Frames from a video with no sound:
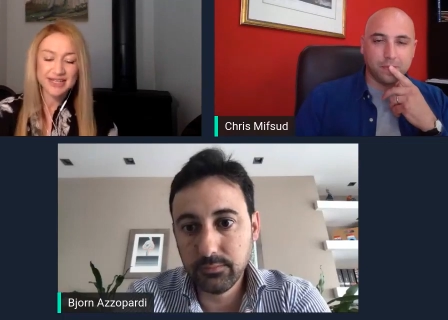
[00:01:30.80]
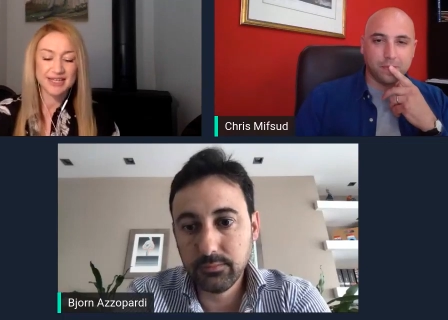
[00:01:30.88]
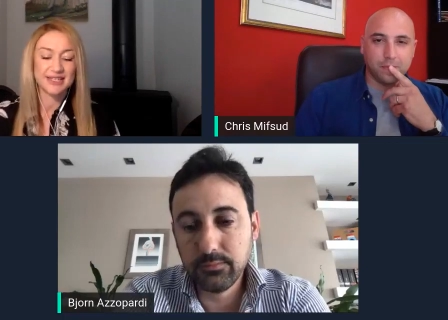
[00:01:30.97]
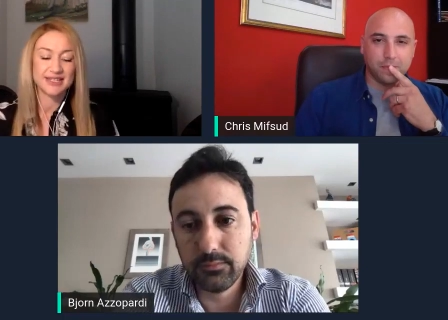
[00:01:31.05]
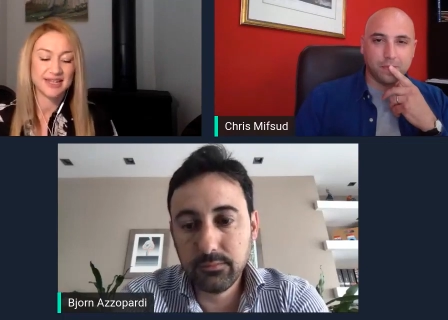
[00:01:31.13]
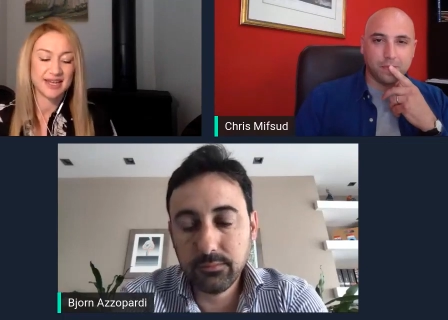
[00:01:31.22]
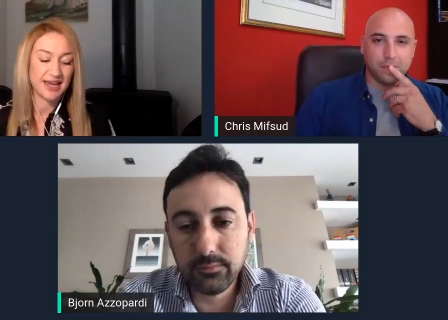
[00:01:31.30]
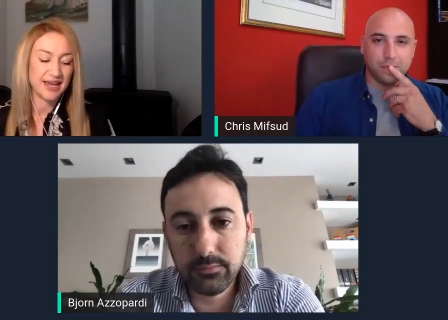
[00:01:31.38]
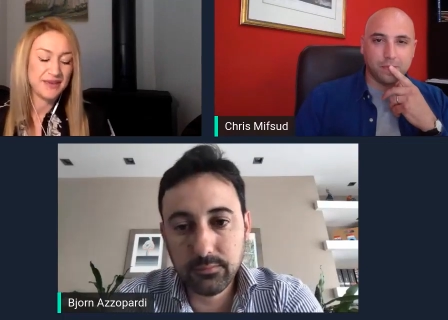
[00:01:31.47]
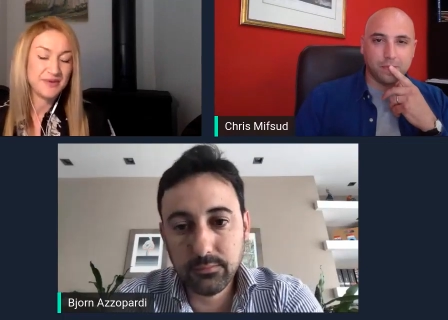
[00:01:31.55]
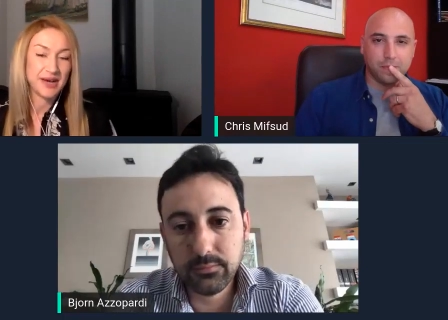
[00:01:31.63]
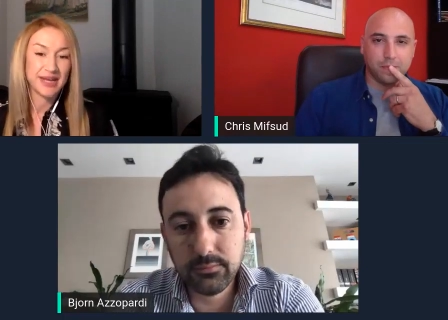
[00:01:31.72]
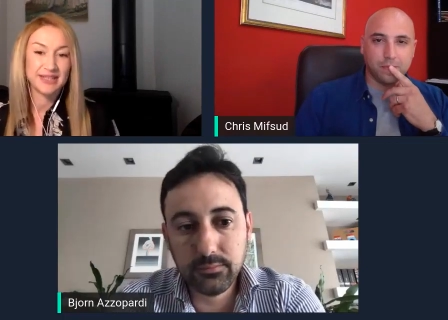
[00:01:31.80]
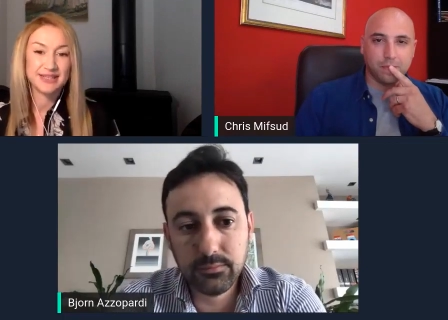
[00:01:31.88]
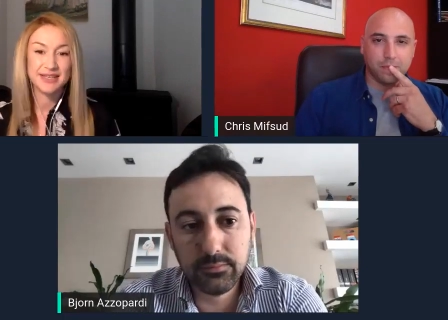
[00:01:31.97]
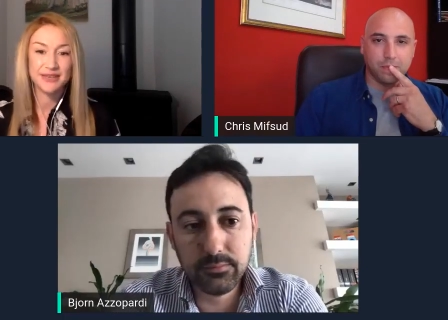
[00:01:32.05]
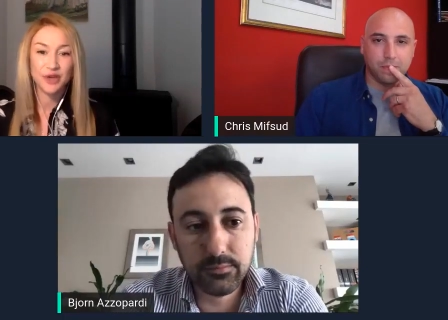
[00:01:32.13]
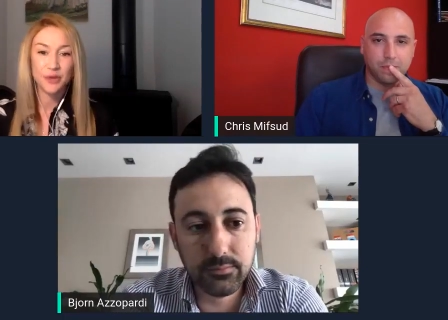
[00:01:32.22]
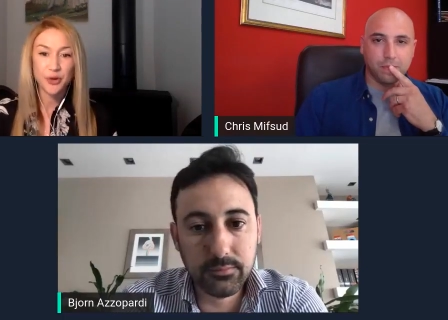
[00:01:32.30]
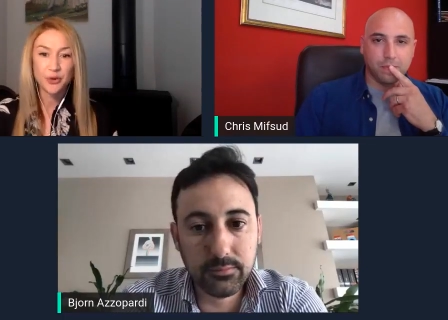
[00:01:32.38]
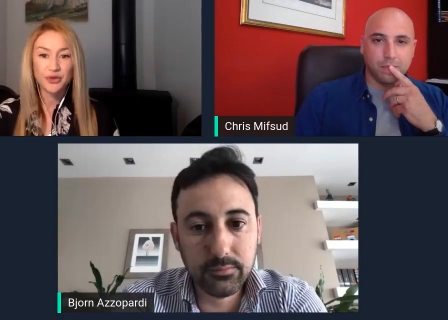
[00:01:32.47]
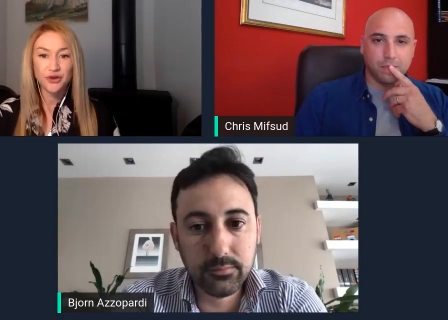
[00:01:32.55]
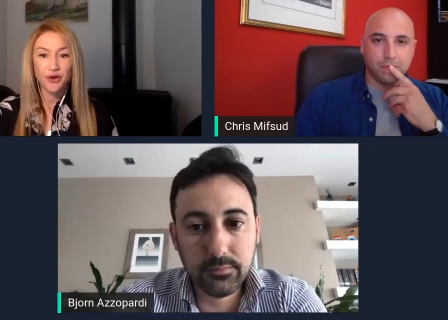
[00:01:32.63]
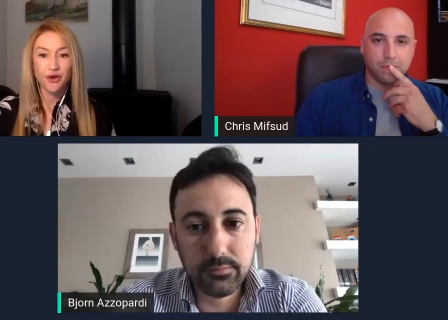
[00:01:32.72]
Speaker 1: in today. I can see that you're both in
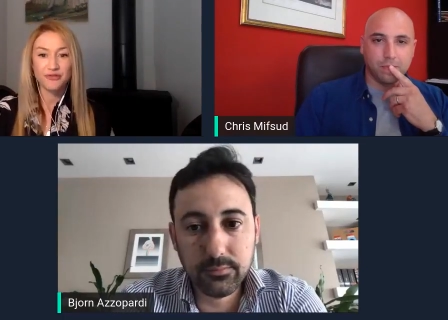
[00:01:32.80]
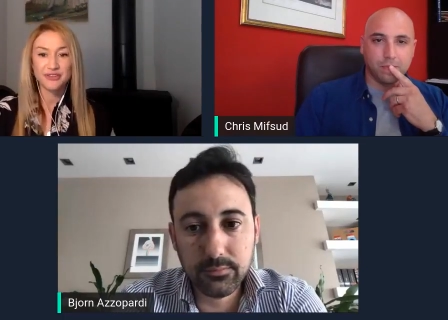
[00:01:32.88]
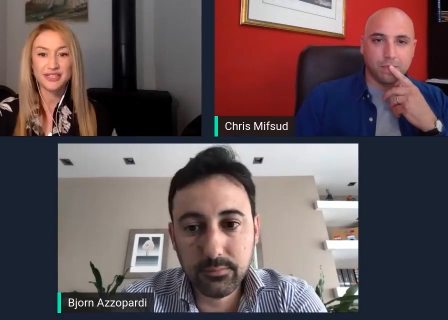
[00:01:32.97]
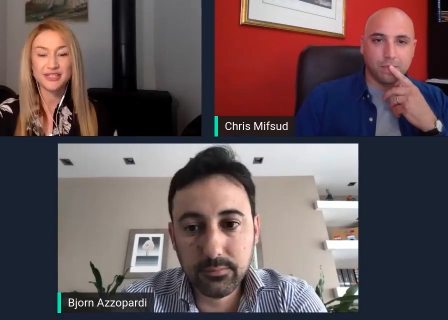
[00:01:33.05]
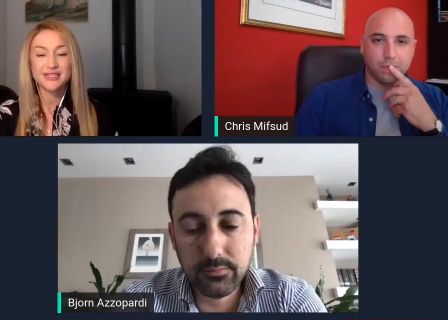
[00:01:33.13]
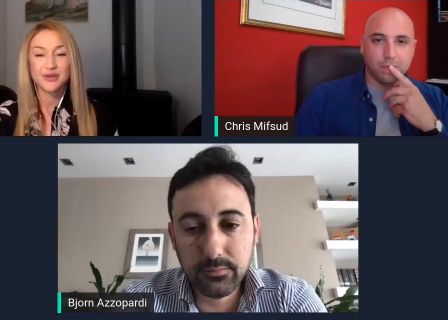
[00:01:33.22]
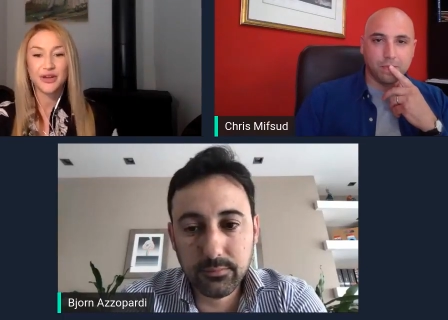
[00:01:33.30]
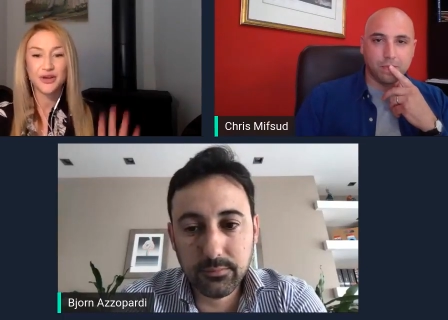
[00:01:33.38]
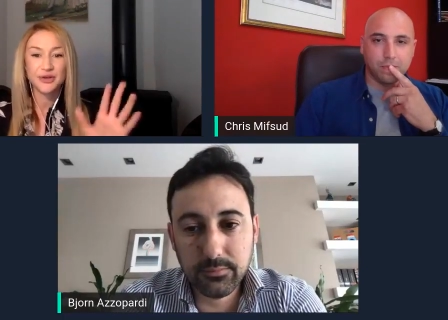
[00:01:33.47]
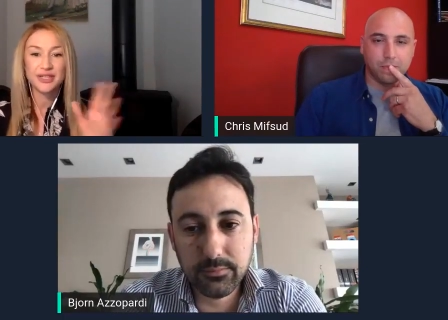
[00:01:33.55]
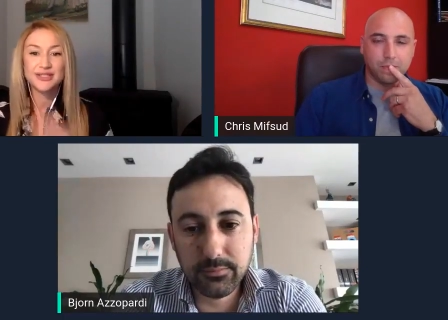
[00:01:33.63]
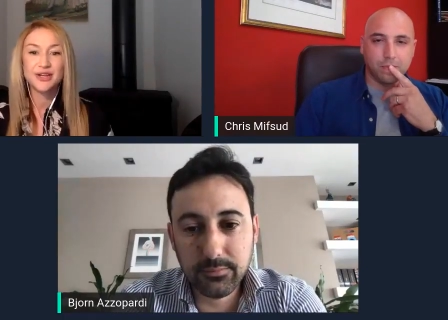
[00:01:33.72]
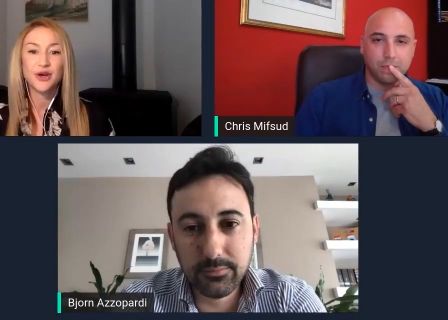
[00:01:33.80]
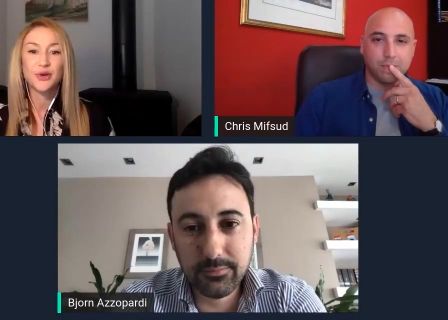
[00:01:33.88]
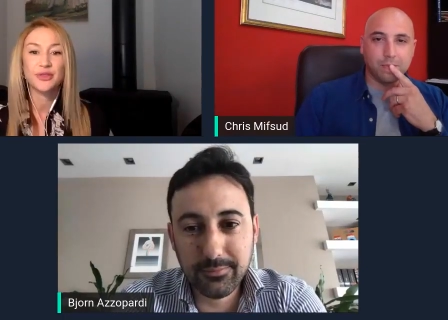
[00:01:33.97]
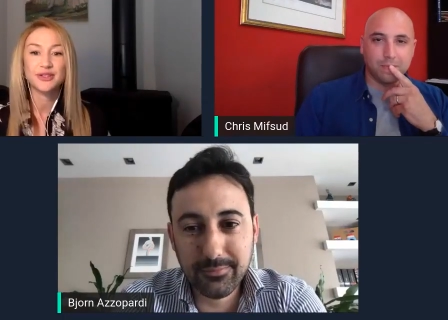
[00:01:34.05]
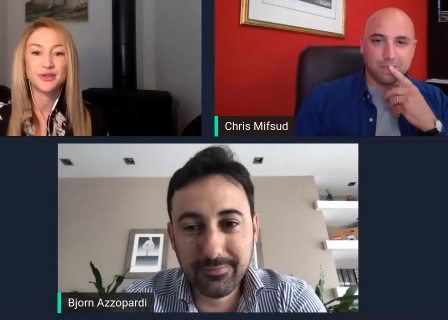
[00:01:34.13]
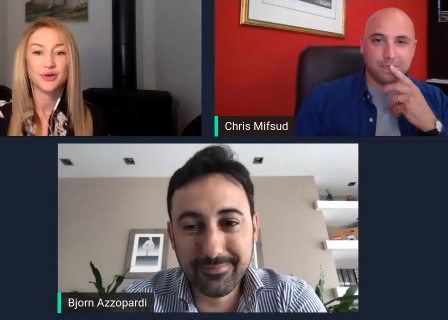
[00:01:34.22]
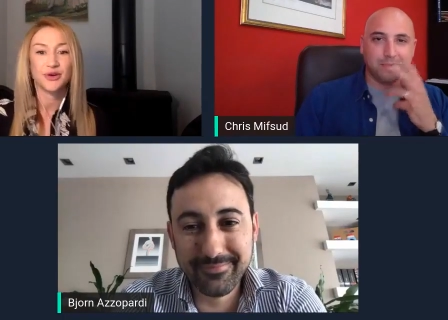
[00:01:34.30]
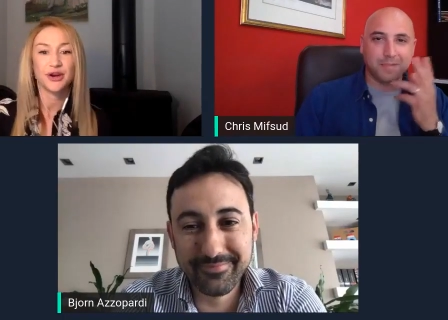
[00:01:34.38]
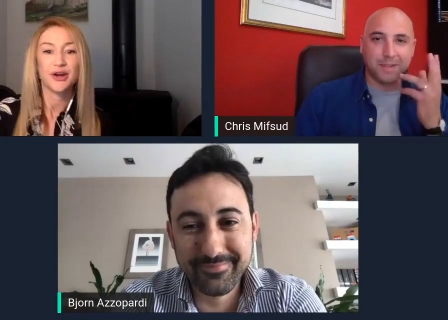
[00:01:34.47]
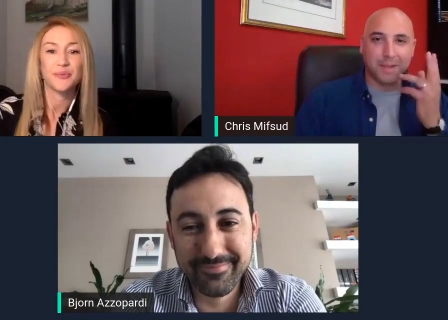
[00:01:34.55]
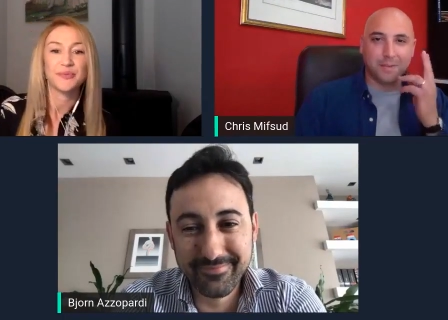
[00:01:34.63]
your offices, so I don't need to know that you're um,